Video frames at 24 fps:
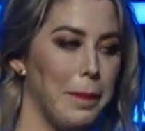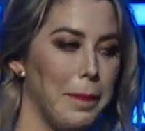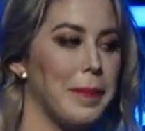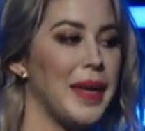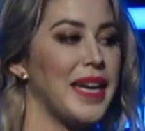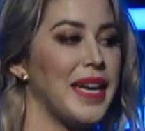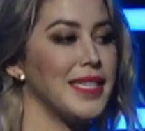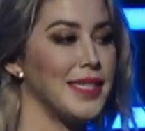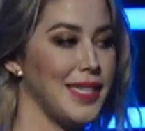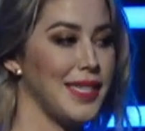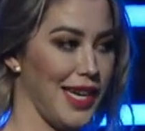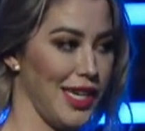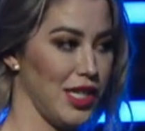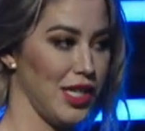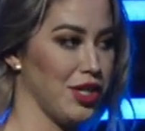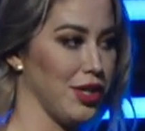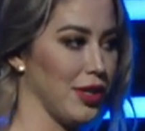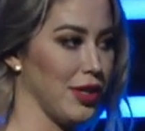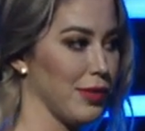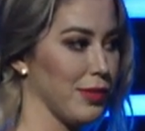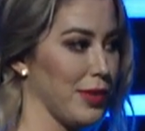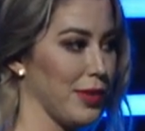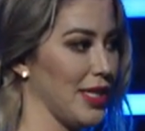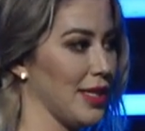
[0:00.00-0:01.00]

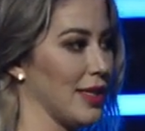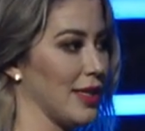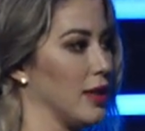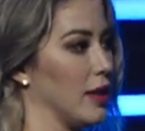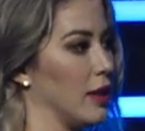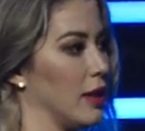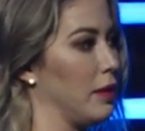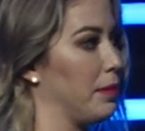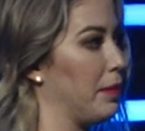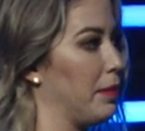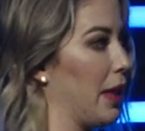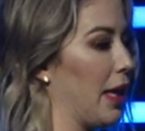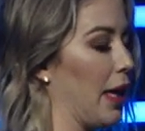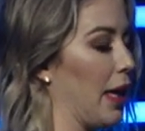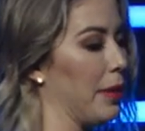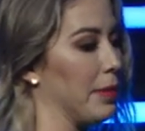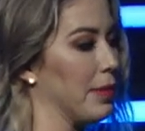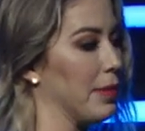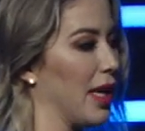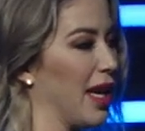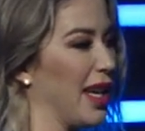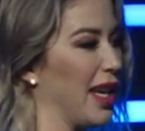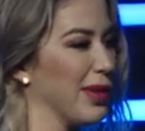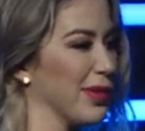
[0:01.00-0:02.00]
Meditation recently
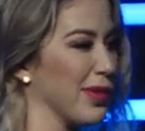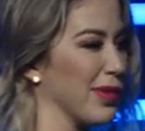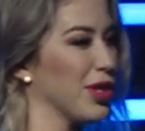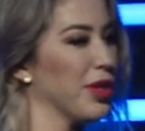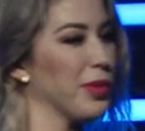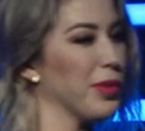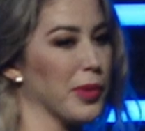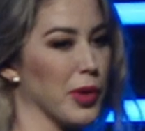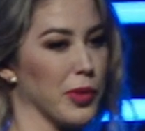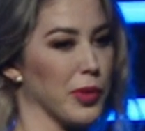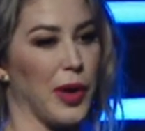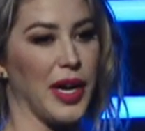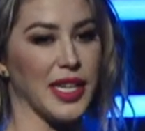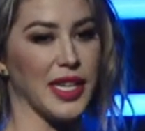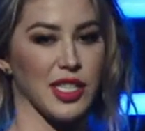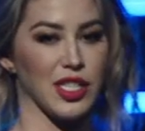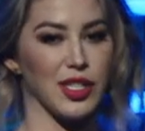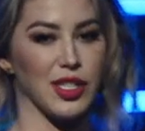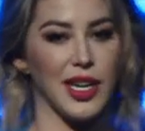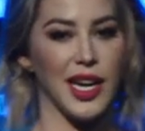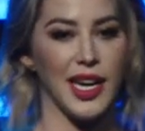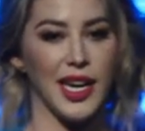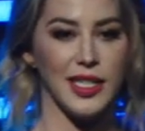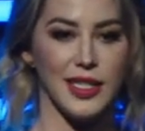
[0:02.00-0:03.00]
became, like, super
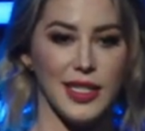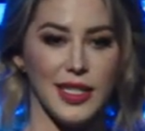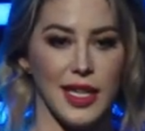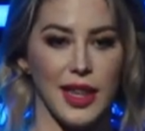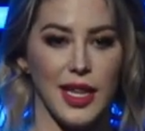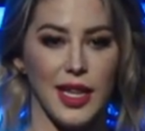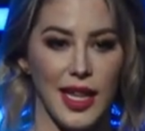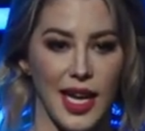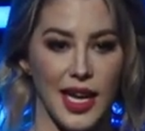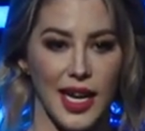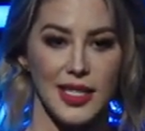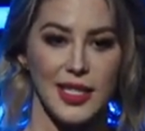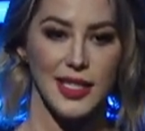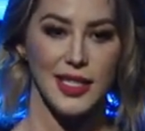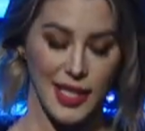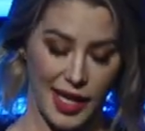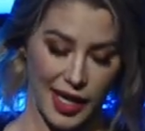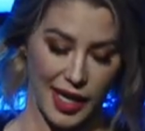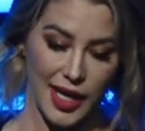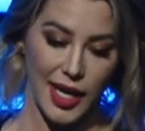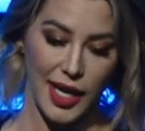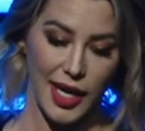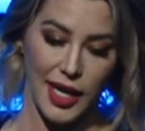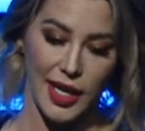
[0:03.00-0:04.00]
westernized in the last
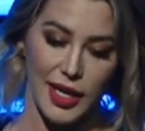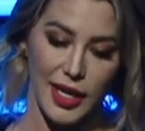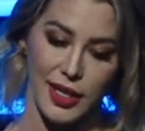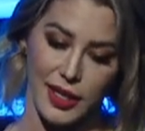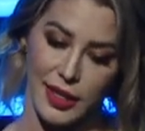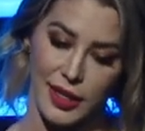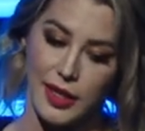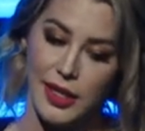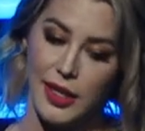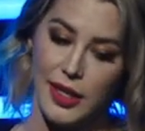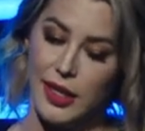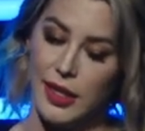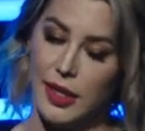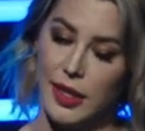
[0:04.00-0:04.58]
decade and